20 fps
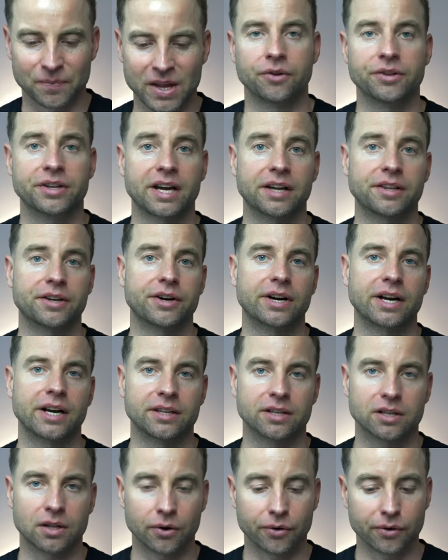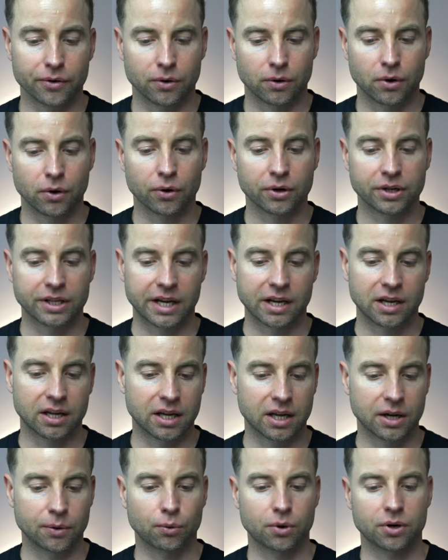On the other hand, long tail
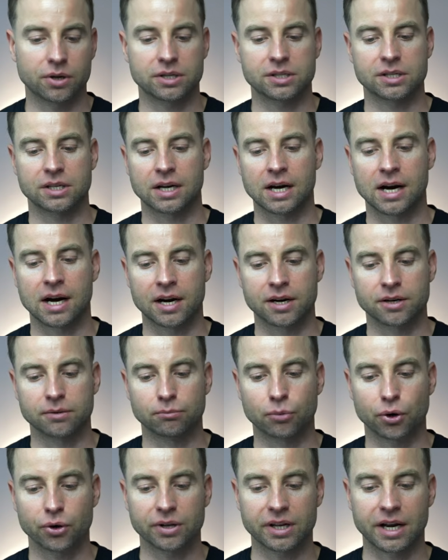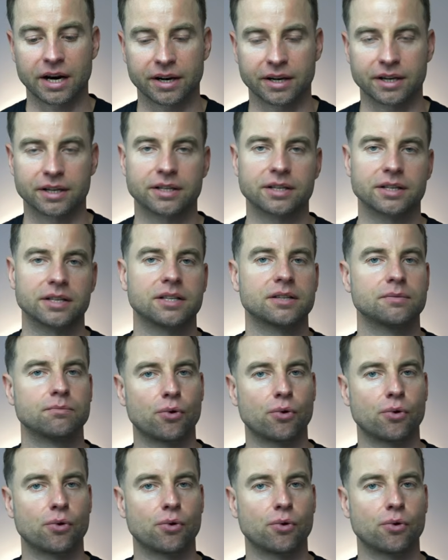keywords are more targeted,